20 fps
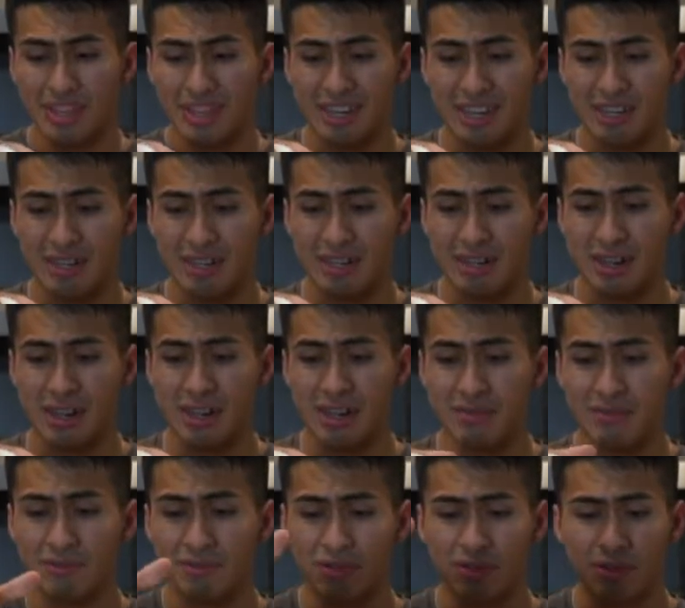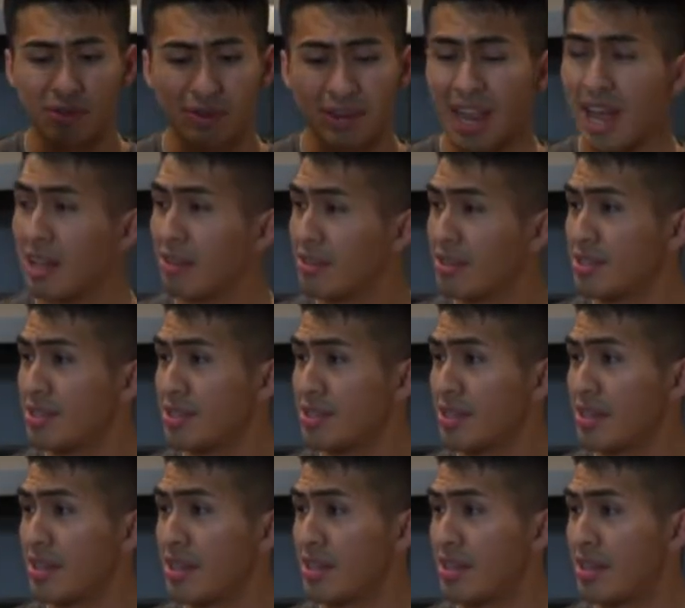here um, for lower calories, is
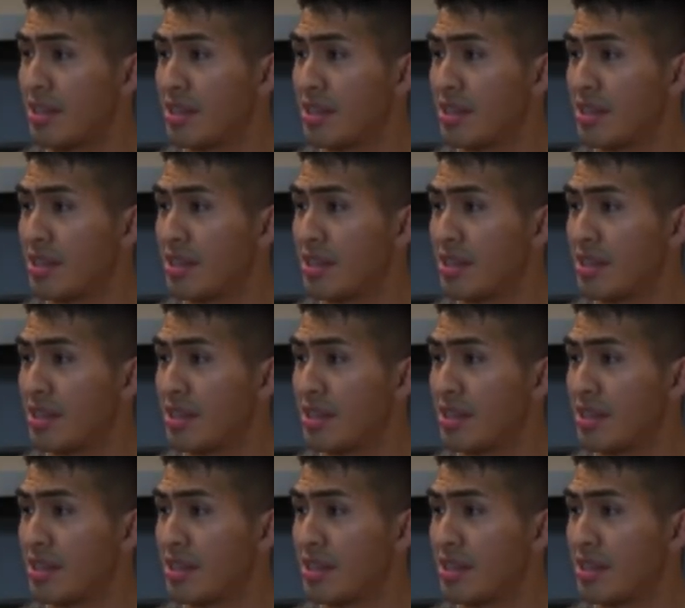it?